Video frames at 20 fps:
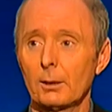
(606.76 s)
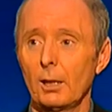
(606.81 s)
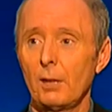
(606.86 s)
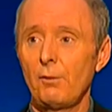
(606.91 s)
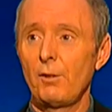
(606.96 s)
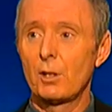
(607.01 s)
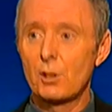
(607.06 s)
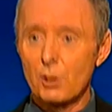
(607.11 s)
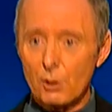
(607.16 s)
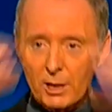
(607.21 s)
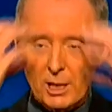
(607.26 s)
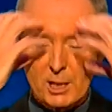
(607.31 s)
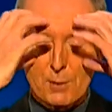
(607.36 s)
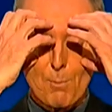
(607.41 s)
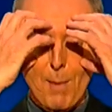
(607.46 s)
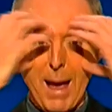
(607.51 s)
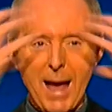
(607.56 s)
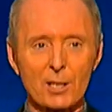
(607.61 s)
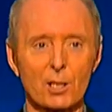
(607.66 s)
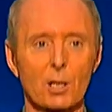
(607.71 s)
if he took his
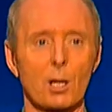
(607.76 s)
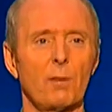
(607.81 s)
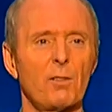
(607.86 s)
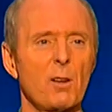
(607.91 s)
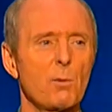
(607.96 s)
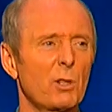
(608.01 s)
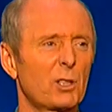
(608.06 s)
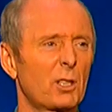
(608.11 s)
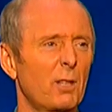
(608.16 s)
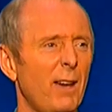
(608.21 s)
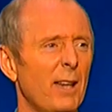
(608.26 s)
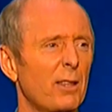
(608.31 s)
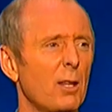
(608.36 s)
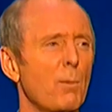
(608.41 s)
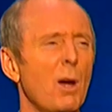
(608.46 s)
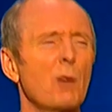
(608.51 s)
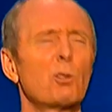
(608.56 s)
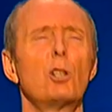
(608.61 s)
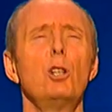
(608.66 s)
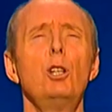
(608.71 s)
mask off, he must have had
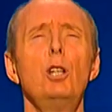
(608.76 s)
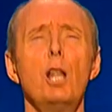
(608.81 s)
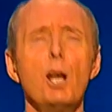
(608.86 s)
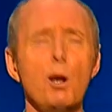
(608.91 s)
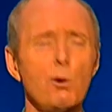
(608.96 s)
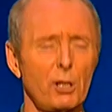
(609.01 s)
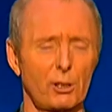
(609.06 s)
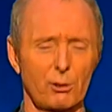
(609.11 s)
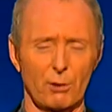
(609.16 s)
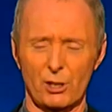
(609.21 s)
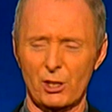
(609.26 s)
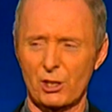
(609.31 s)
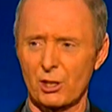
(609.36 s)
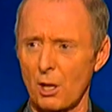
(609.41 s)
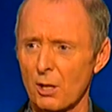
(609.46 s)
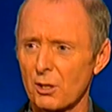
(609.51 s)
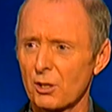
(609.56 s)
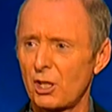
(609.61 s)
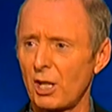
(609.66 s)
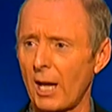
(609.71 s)
the most ludicrous
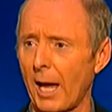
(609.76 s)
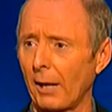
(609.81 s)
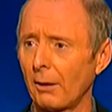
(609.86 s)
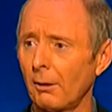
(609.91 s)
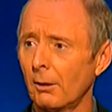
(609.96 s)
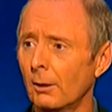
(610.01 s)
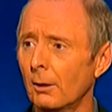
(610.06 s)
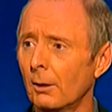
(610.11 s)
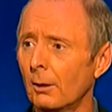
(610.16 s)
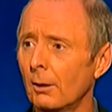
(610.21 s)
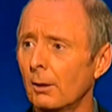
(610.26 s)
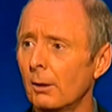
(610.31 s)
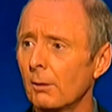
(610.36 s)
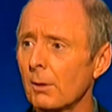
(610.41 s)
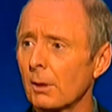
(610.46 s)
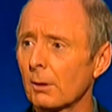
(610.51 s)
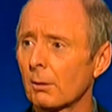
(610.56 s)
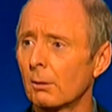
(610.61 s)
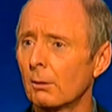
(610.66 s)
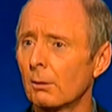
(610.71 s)
suntan.
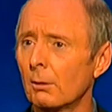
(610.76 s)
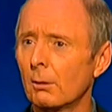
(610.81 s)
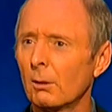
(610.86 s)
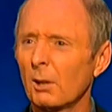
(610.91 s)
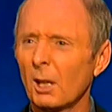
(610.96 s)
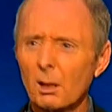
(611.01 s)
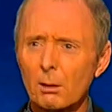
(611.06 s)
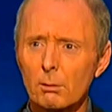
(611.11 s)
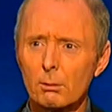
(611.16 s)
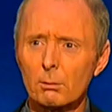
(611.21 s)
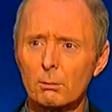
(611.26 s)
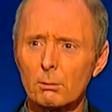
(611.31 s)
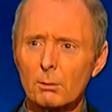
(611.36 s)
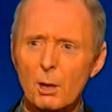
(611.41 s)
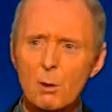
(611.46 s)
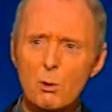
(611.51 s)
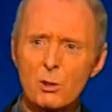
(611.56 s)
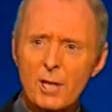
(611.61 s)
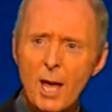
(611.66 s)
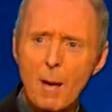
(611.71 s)

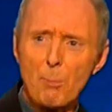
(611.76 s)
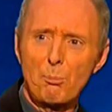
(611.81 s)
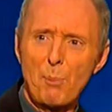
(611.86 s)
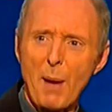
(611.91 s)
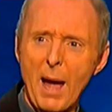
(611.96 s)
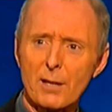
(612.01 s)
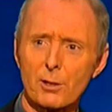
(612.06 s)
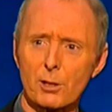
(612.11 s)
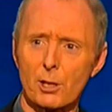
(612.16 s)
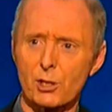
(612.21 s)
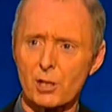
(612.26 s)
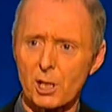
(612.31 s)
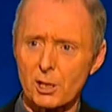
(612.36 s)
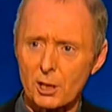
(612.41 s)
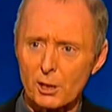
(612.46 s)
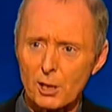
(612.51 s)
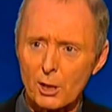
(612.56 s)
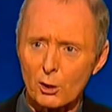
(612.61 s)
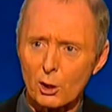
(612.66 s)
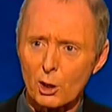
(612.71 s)
Who's that panda
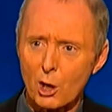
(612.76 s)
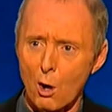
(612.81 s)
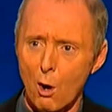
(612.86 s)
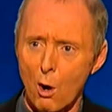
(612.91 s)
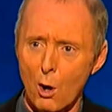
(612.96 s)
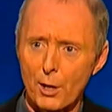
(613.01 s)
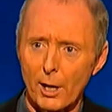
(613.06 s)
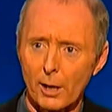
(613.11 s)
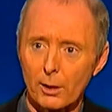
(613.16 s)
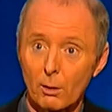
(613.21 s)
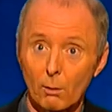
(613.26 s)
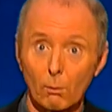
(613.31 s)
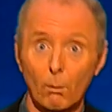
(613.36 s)
sitting in the corner?